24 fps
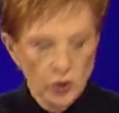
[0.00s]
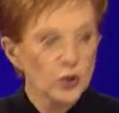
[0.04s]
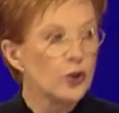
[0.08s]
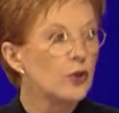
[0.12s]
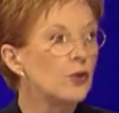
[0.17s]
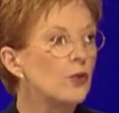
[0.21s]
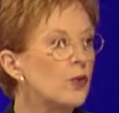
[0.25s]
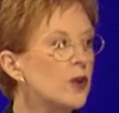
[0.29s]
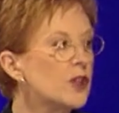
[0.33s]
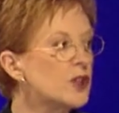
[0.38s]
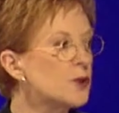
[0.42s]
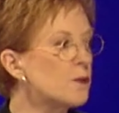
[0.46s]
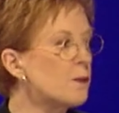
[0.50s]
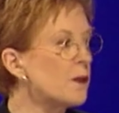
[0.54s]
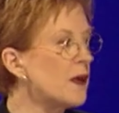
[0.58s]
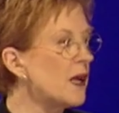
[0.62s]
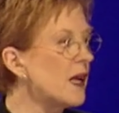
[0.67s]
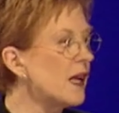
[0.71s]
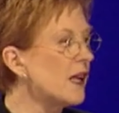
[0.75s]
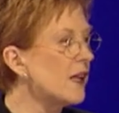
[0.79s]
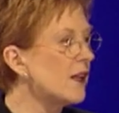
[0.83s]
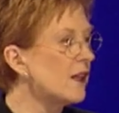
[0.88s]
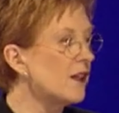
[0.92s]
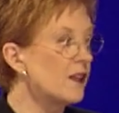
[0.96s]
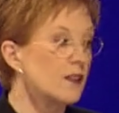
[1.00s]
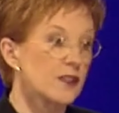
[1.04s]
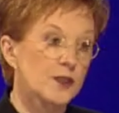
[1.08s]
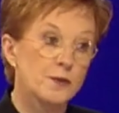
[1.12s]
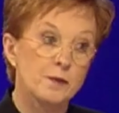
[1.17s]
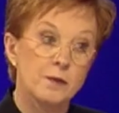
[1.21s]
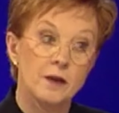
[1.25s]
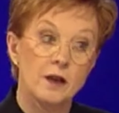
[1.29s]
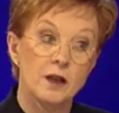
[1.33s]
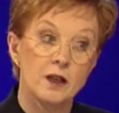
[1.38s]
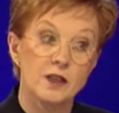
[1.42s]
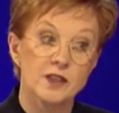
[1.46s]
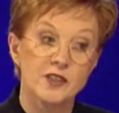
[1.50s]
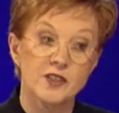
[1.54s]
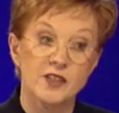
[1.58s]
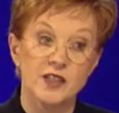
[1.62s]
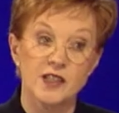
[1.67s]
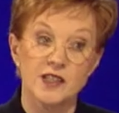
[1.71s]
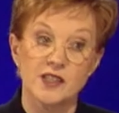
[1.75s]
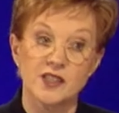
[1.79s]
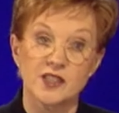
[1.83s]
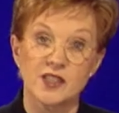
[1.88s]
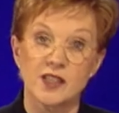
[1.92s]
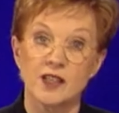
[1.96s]
Which player has passed
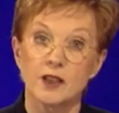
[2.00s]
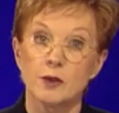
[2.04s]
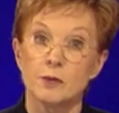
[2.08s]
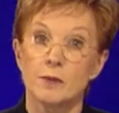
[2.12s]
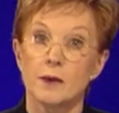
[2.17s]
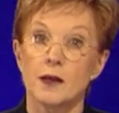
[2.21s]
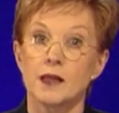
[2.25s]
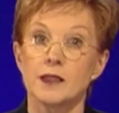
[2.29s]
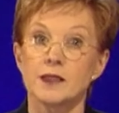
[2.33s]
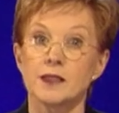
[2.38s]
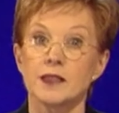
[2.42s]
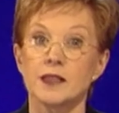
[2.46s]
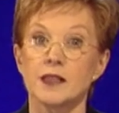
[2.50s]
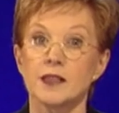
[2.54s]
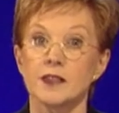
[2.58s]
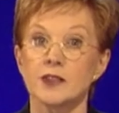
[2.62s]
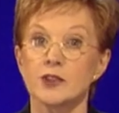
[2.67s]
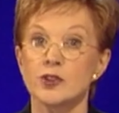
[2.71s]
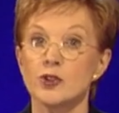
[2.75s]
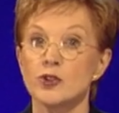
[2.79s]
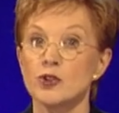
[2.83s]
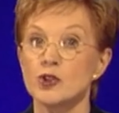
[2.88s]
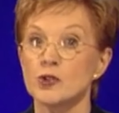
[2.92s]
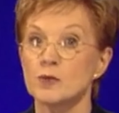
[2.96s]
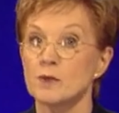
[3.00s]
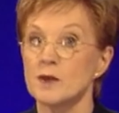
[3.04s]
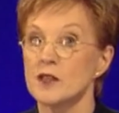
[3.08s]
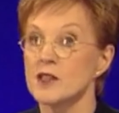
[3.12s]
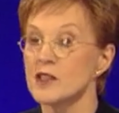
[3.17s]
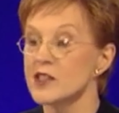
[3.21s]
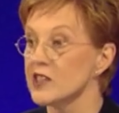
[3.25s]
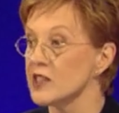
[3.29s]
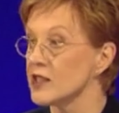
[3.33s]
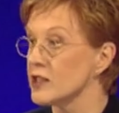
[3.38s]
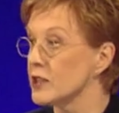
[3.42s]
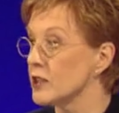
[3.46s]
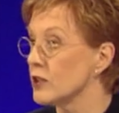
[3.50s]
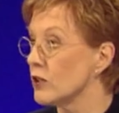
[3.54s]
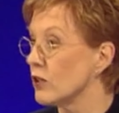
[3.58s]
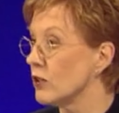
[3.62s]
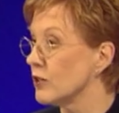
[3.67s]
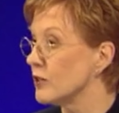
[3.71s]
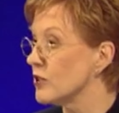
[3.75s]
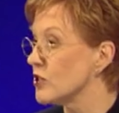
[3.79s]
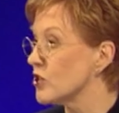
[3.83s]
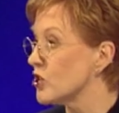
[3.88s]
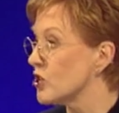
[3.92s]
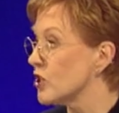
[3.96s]
their sell-by date? Who's been sitting
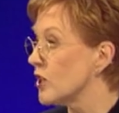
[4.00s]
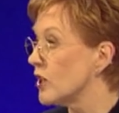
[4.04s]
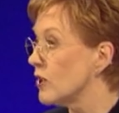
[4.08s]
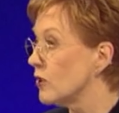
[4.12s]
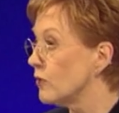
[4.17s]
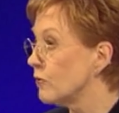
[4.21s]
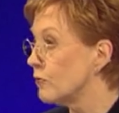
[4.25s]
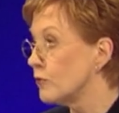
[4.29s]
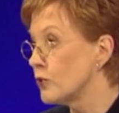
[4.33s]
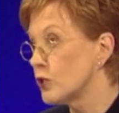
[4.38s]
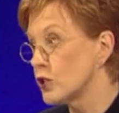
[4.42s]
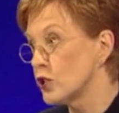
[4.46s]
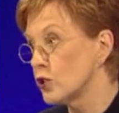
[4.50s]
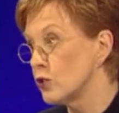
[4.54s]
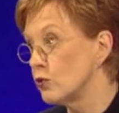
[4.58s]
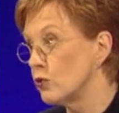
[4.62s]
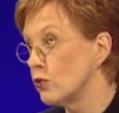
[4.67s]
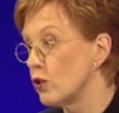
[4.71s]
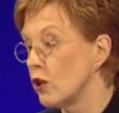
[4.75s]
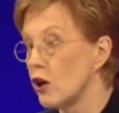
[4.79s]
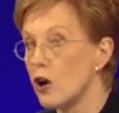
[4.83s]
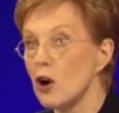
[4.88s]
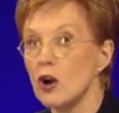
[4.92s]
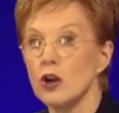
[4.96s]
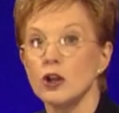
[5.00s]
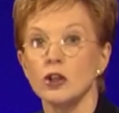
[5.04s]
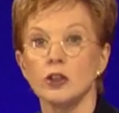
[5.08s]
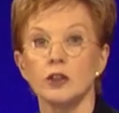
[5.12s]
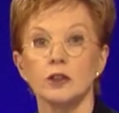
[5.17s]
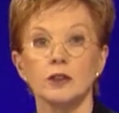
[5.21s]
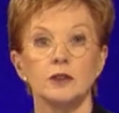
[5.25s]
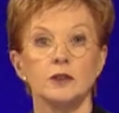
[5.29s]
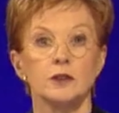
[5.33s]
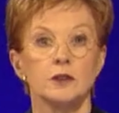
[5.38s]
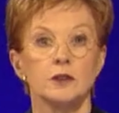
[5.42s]
on the shelf for too long?